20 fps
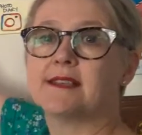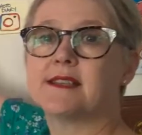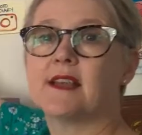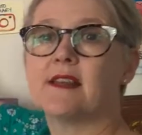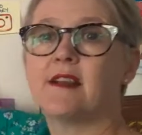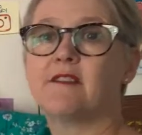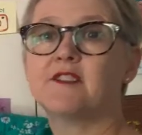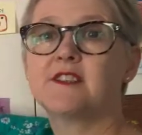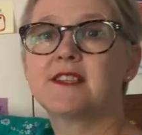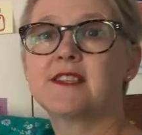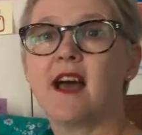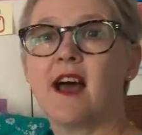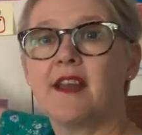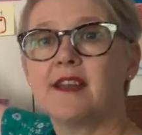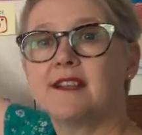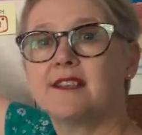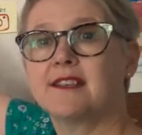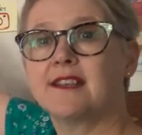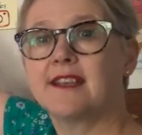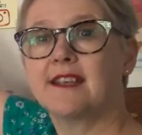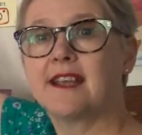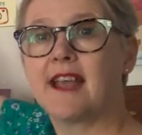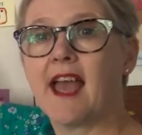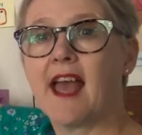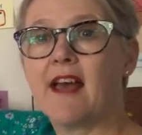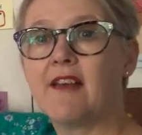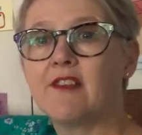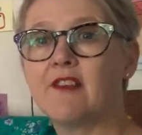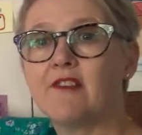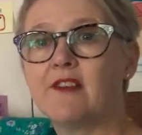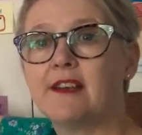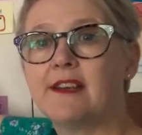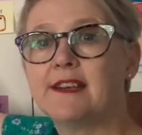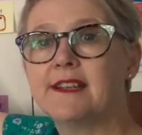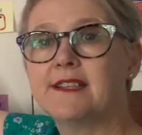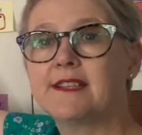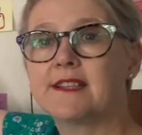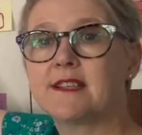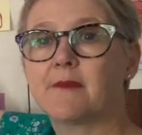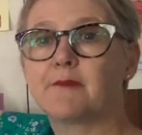And I've started to gather a
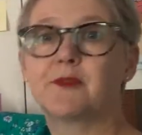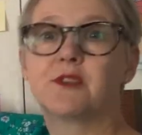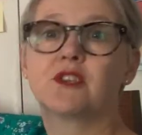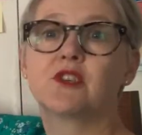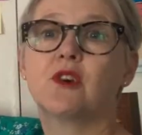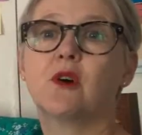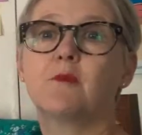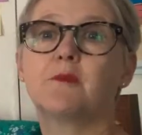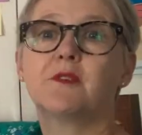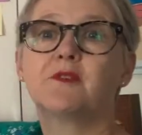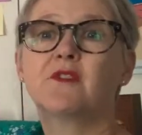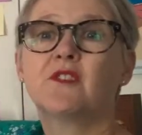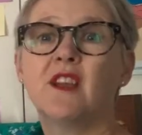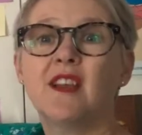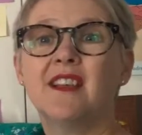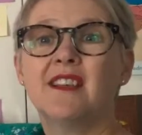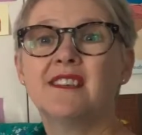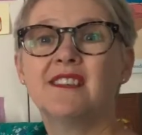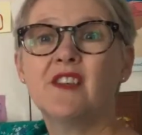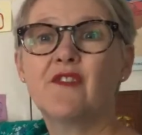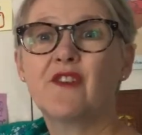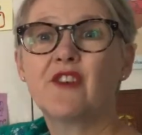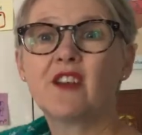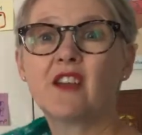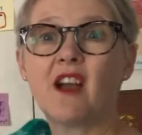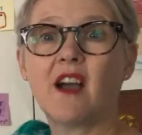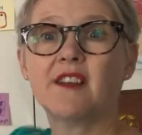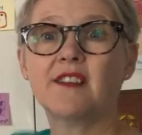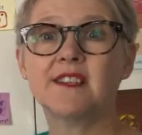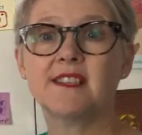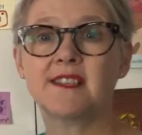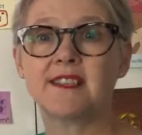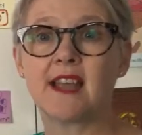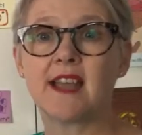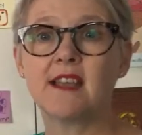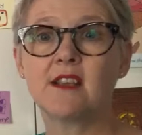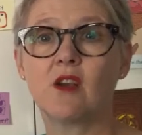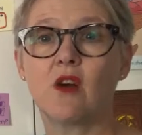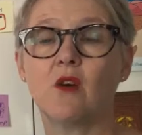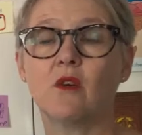list up the top of different kind of
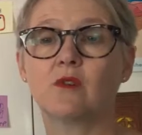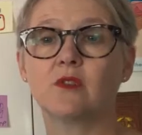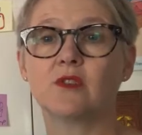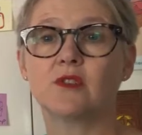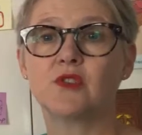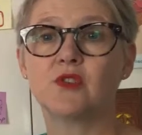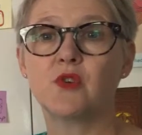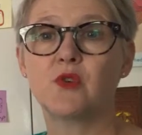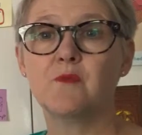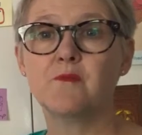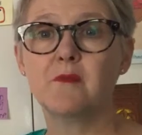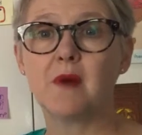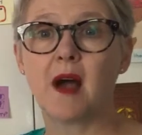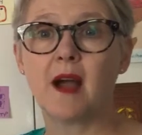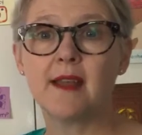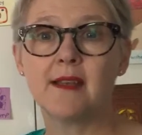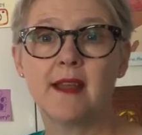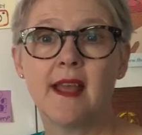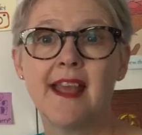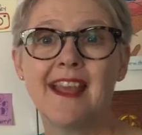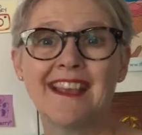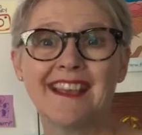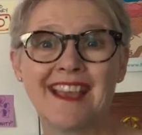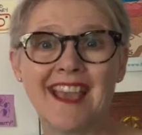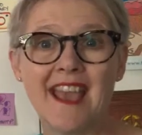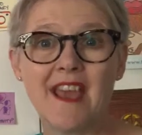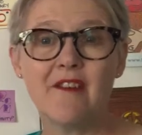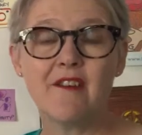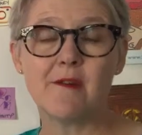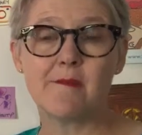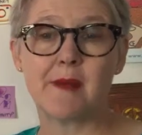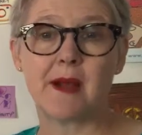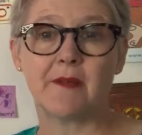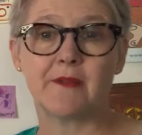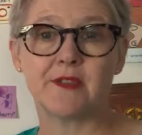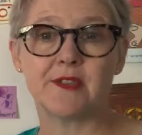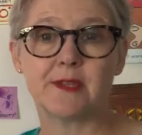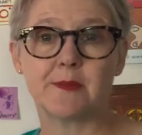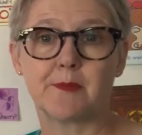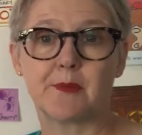stakeholders who might care about
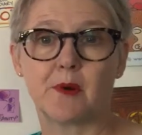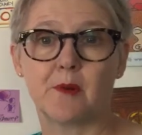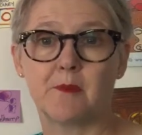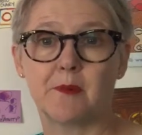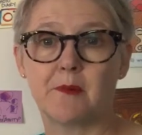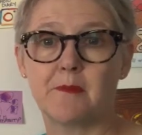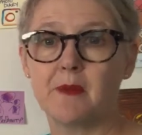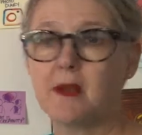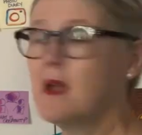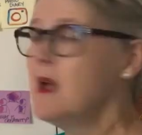this problem.